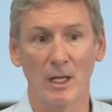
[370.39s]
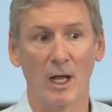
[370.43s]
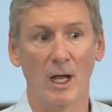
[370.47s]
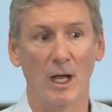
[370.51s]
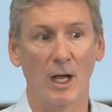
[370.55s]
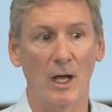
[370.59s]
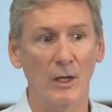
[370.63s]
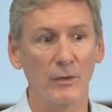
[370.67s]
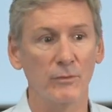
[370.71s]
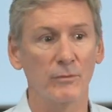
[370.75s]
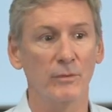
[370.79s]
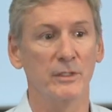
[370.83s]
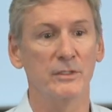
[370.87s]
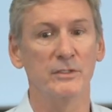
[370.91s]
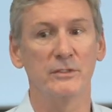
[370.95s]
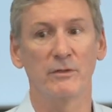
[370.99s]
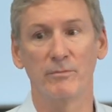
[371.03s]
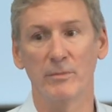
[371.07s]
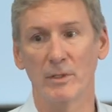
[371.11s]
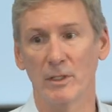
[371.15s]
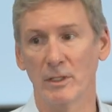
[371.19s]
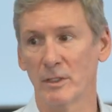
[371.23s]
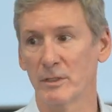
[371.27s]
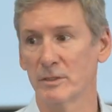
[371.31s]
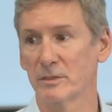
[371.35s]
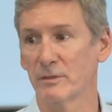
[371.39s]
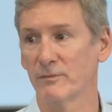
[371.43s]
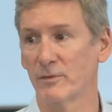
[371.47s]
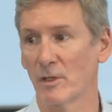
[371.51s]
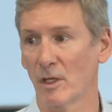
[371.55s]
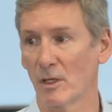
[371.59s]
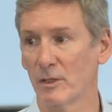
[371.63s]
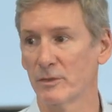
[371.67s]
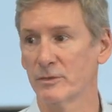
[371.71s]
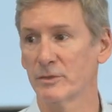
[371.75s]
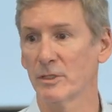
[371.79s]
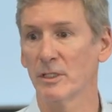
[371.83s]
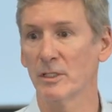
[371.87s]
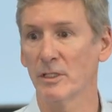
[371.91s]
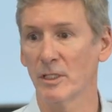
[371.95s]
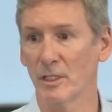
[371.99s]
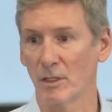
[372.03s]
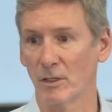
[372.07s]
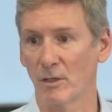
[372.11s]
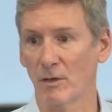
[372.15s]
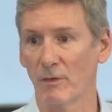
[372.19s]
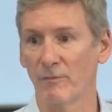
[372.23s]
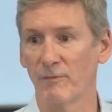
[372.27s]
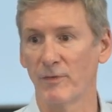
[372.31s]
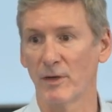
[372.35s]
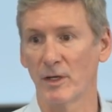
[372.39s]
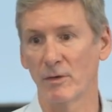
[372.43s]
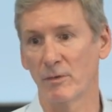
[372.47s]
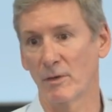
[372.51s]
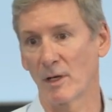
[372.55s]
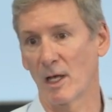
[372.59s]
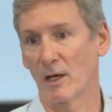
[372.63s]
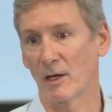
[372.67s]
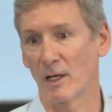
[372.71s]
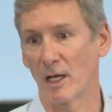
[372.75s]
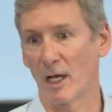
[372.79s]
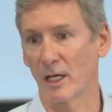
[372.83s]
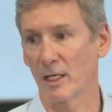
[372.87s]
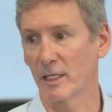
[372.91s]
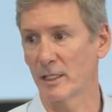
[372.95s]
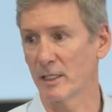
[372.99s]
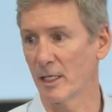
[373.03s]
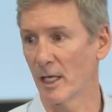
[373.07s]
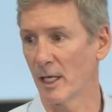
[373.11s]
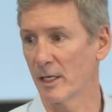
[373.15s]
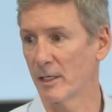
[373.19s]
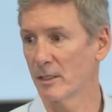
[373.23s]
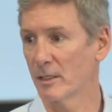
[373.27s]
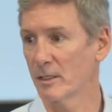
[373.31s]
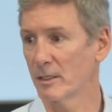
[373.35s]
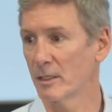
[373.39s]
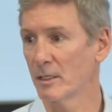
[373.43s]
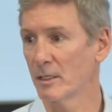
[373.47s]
hundreds of millions of dollars a year figuring out how to get